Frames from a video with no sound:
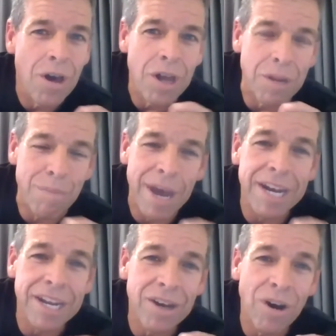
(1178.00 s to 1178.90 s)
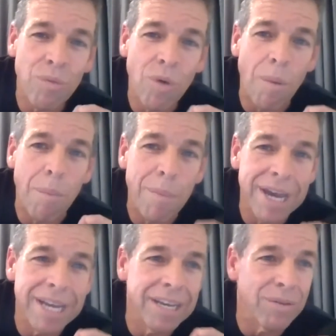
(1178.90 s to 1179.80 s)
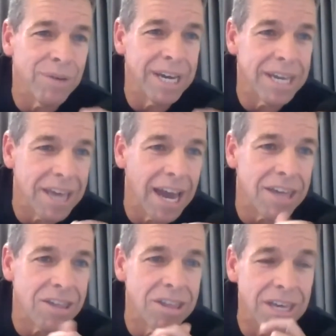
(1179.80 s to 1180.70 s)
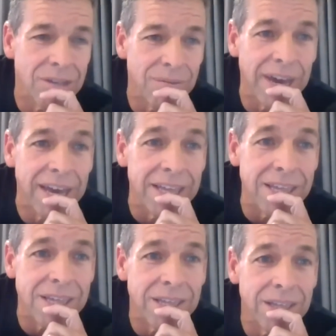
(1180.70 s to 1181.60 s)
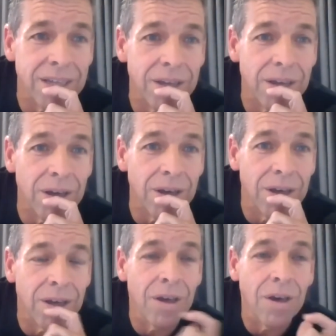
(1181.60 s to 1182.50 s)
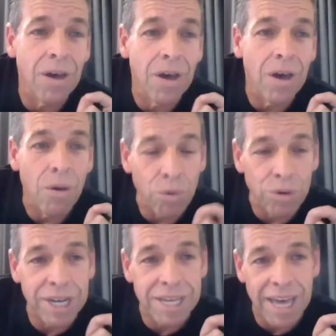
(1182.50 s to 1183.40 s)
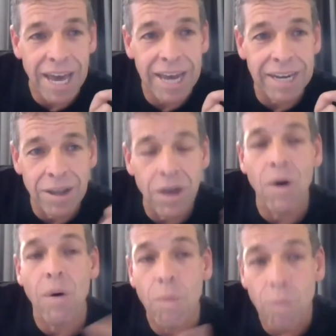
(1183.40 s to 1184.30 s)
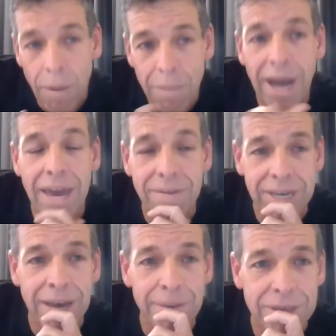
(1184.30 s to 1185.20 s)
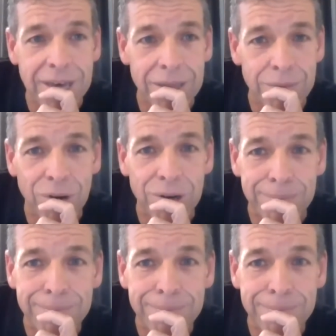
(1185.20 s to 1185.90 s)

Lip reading: Depending on what meaning we attach to these events will dictate what behavior comes out the bottom.